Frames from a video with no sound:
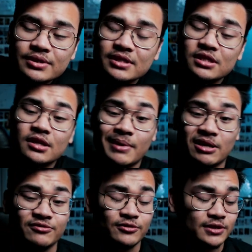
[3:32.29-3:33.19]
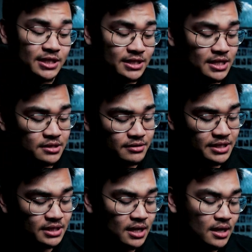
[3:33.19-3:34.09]
and it's gonna mount for the
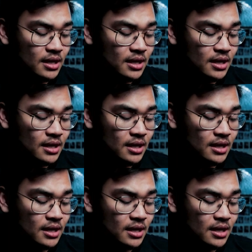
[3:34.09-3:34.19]
accessories.